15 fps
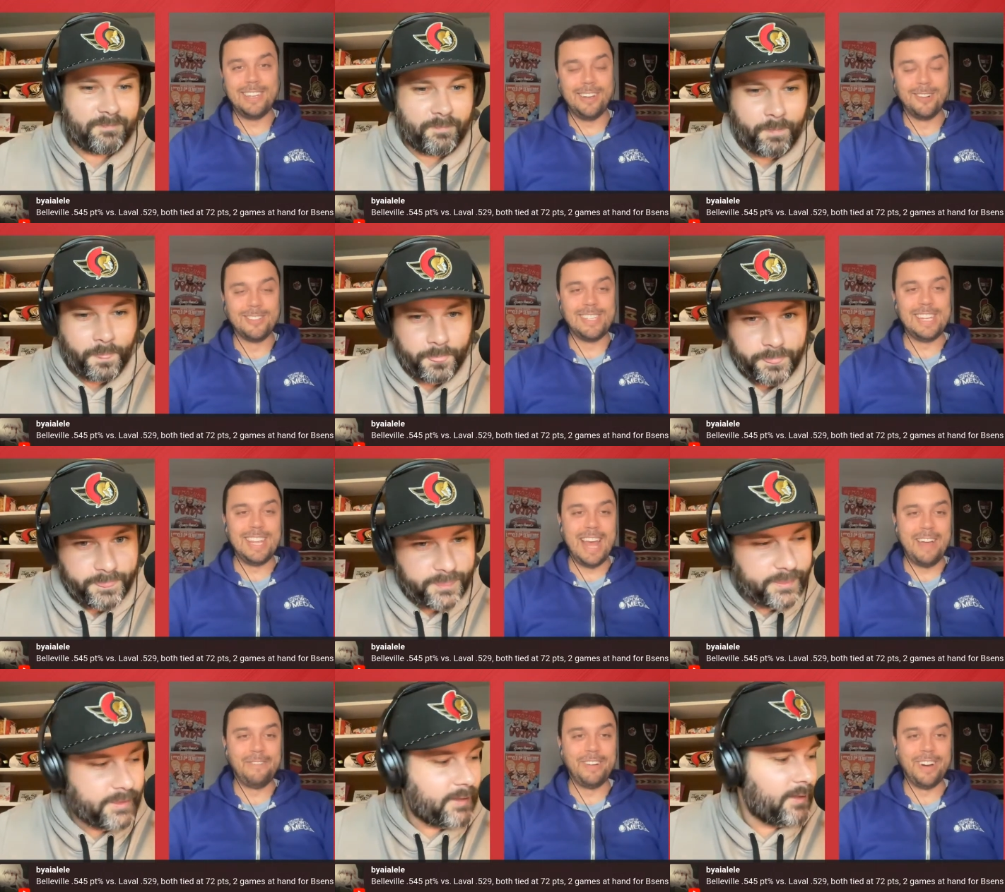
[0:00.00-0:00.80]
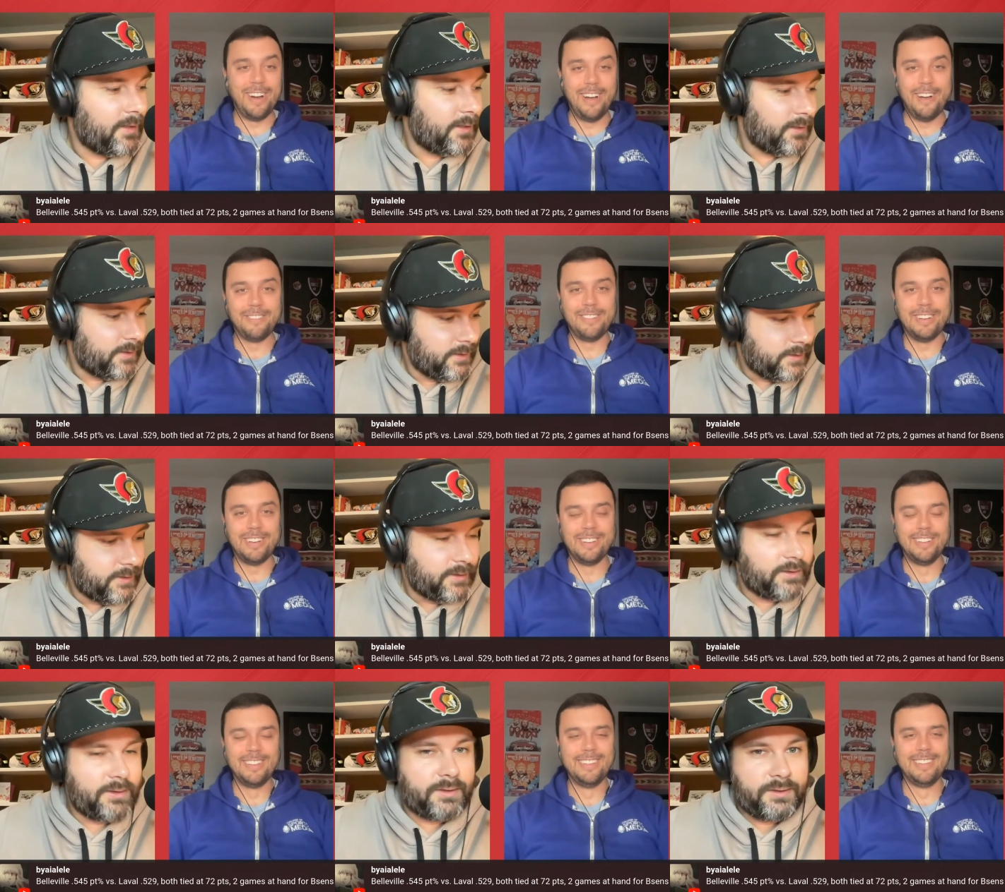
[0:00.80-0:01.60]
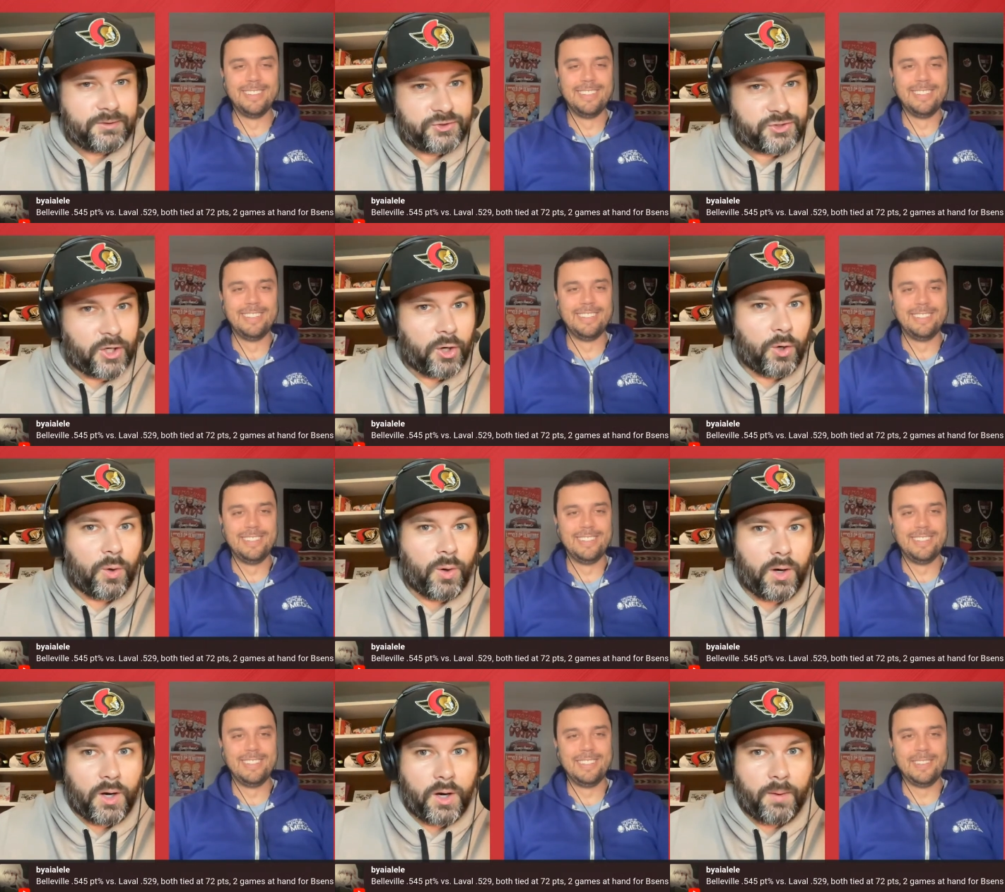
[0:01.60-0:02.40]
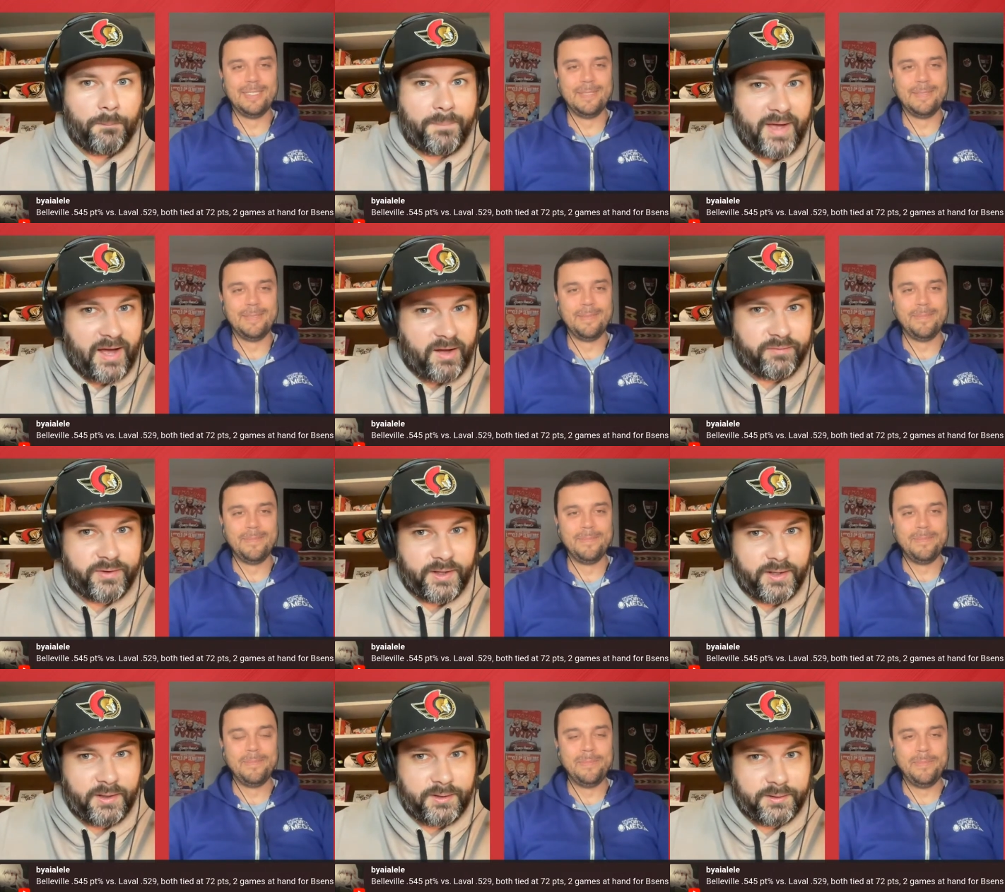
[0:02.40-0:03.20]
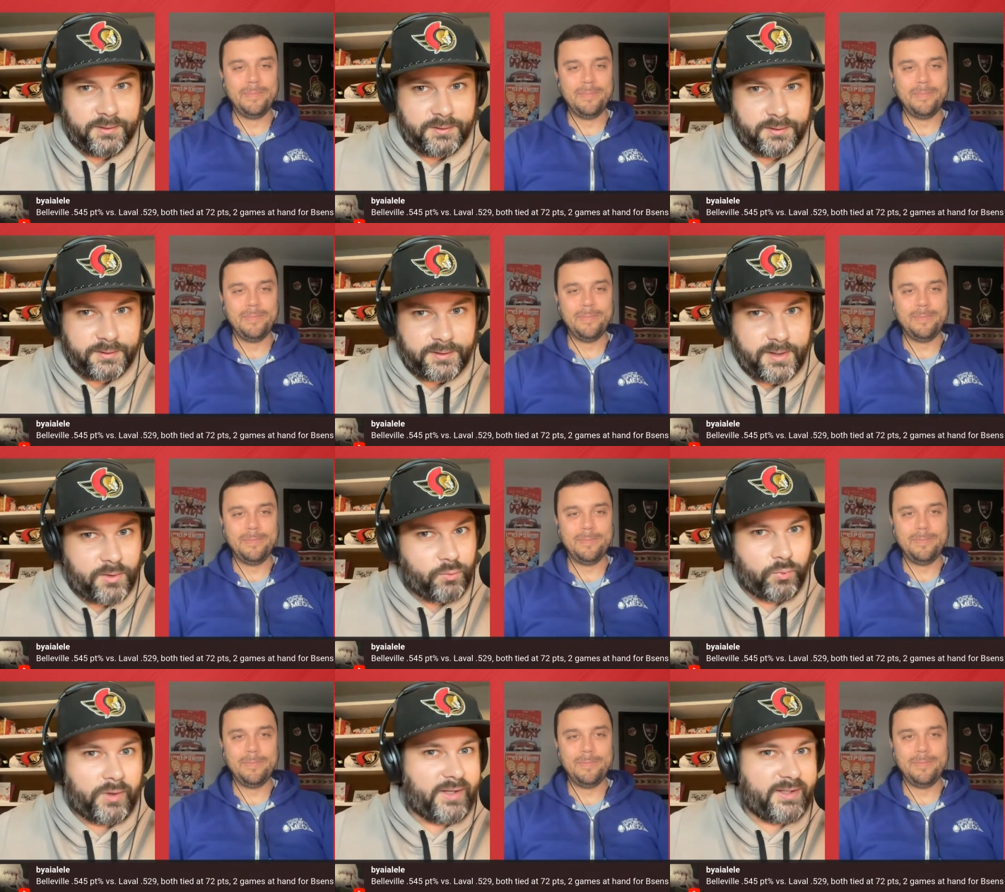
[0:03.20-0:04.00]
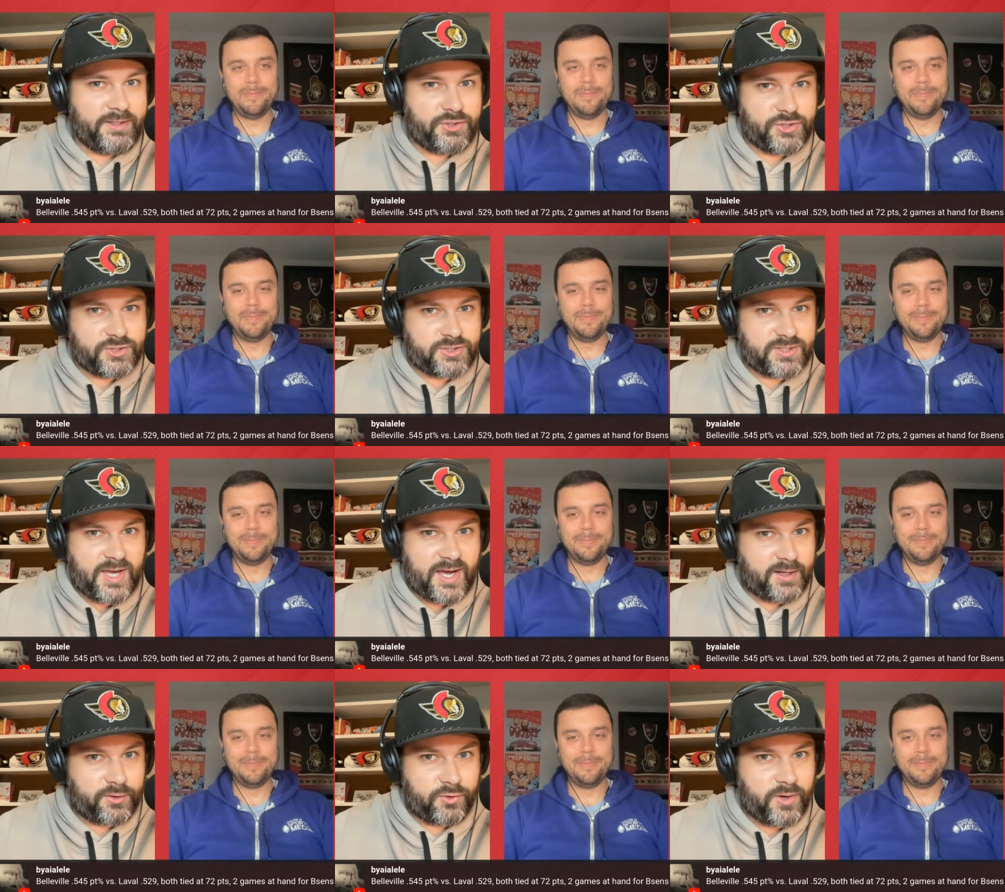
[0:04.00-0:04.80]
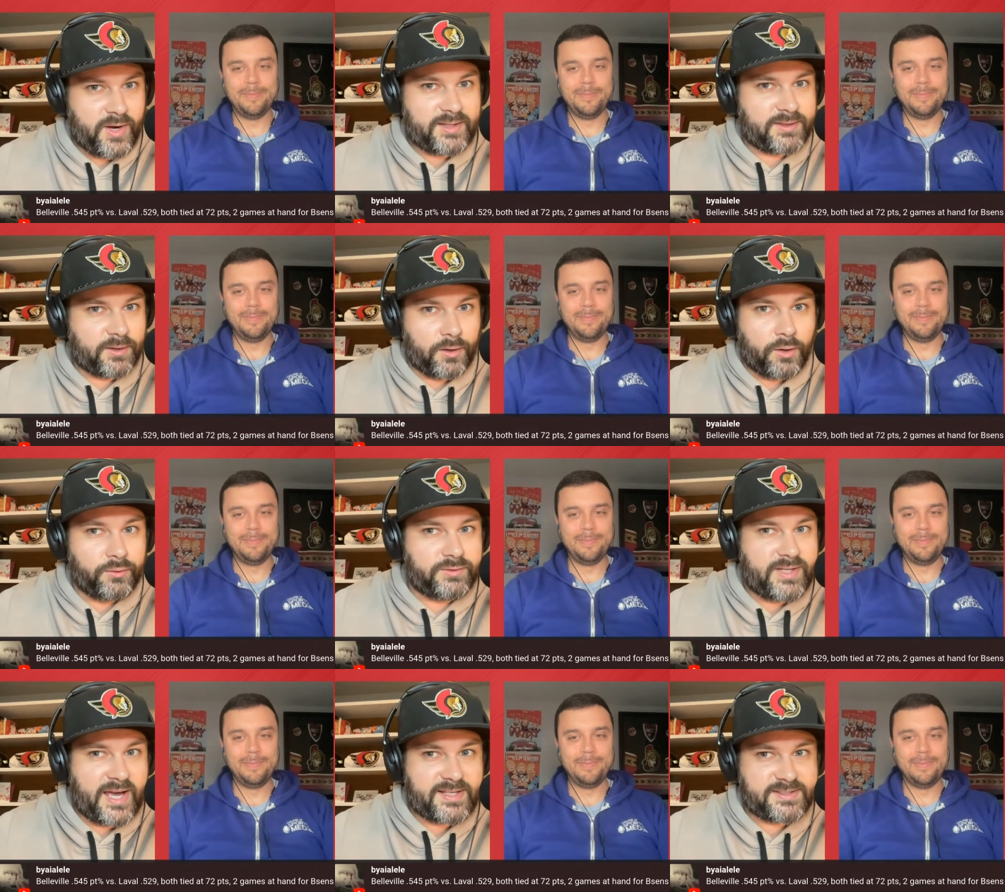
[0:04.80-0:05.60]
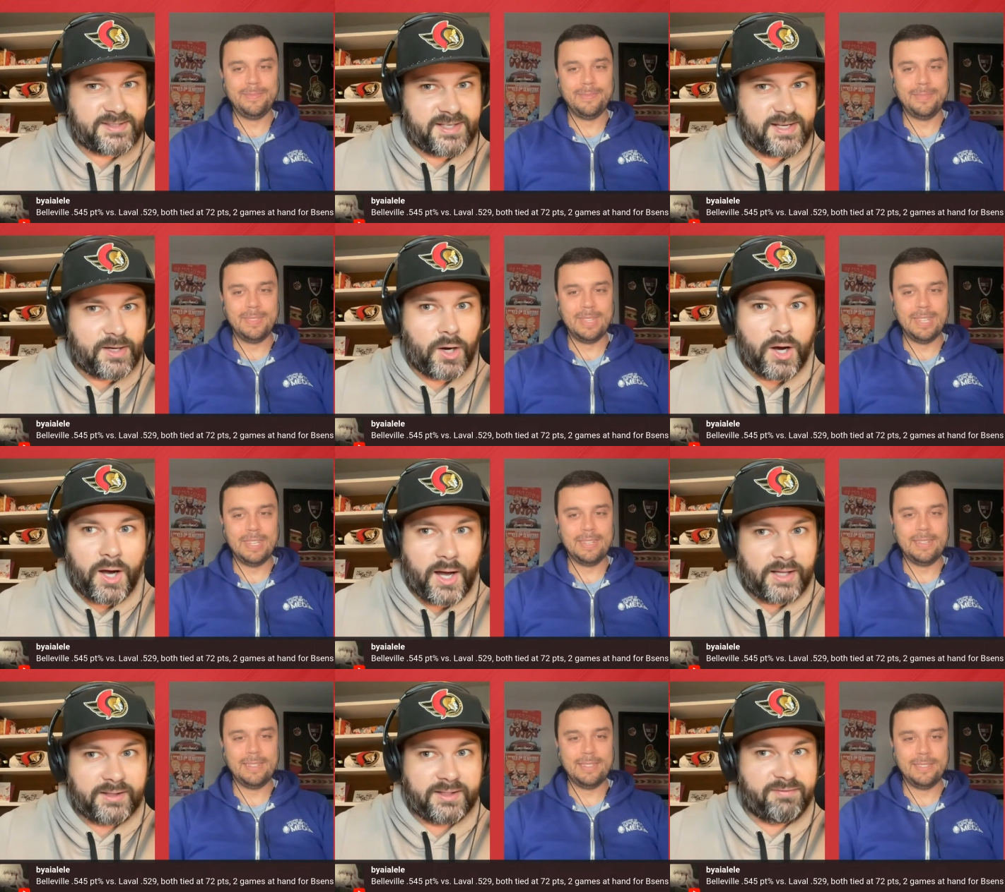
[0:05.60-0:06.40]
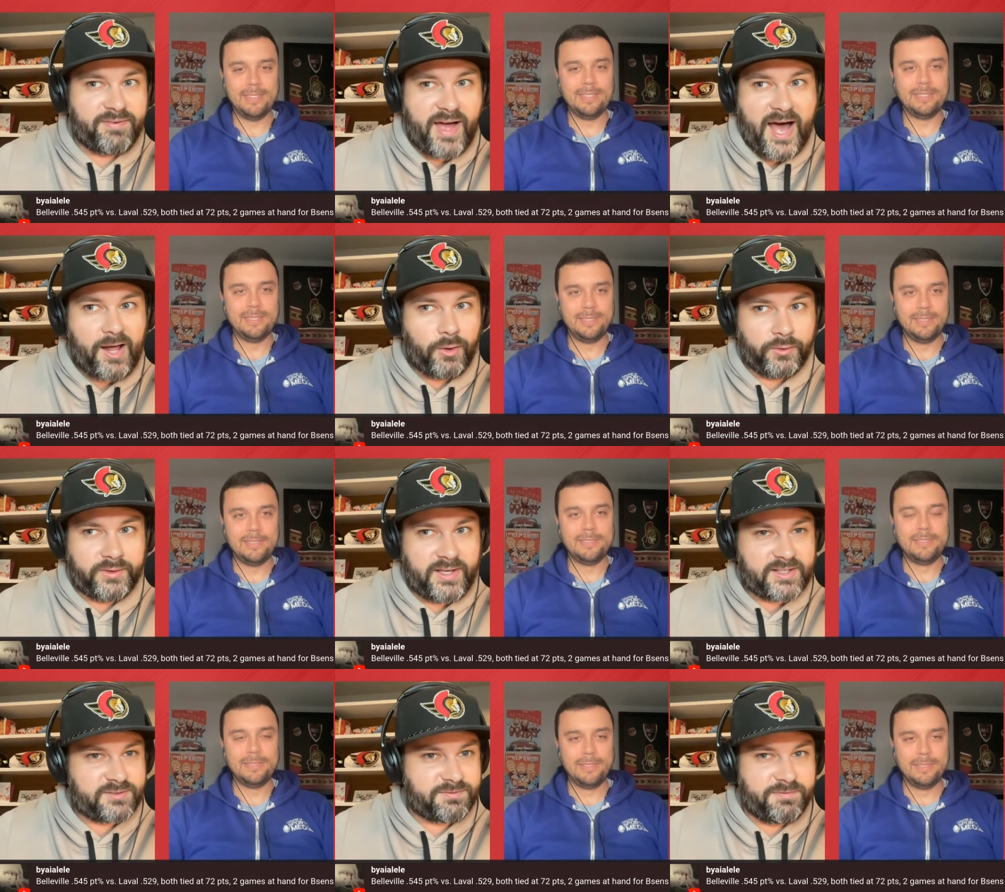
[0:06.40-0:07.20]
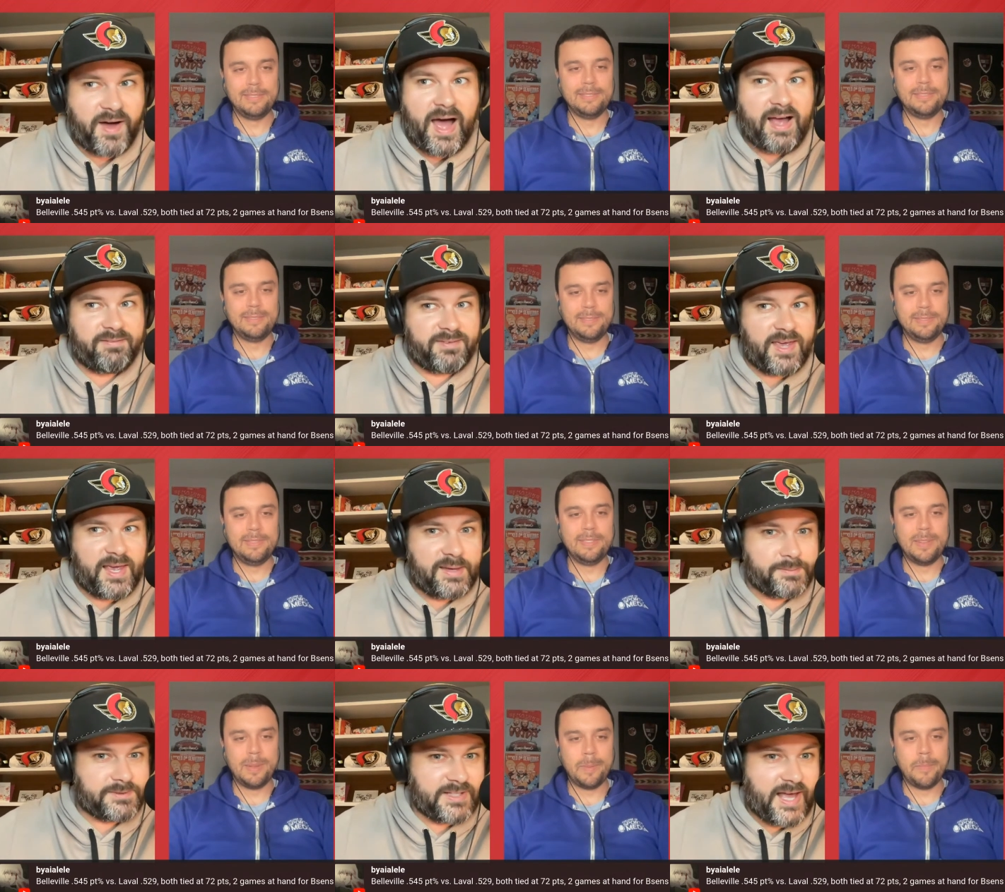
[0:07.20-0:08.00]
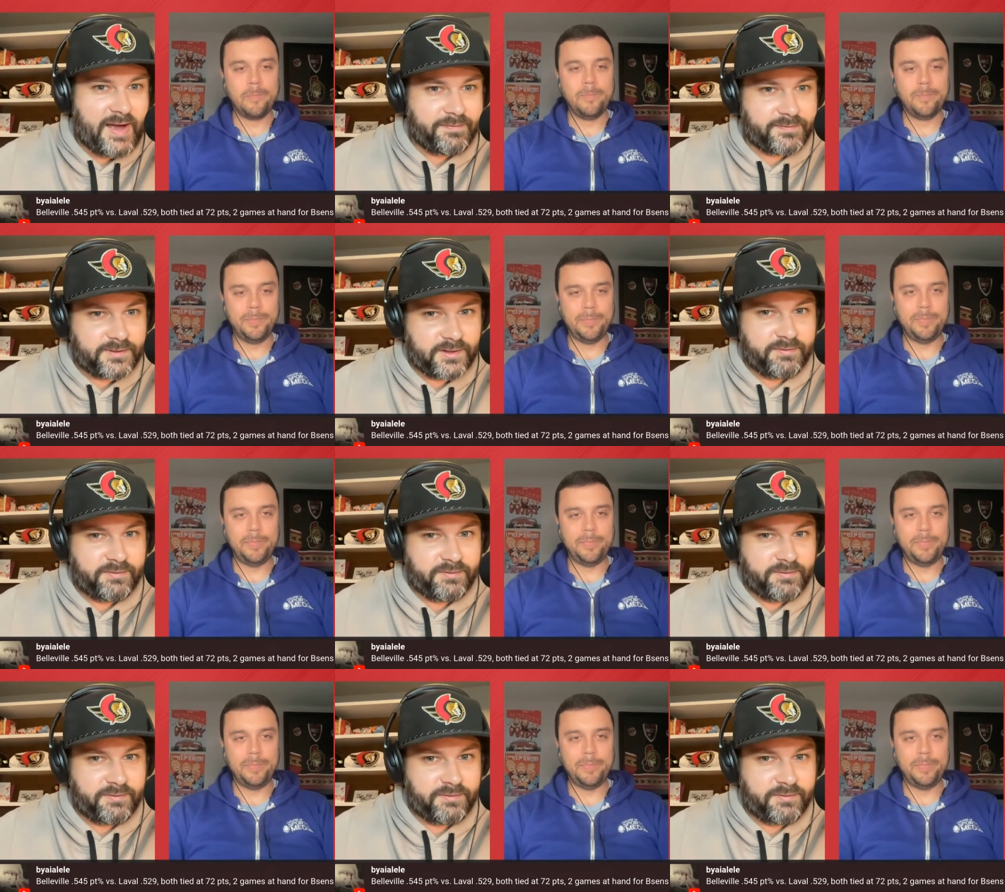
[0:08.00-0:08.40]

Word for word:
Speaker 1: You don't see that very often. So Belleville can really just kind of create their own destiny uh, Laval only has five games left.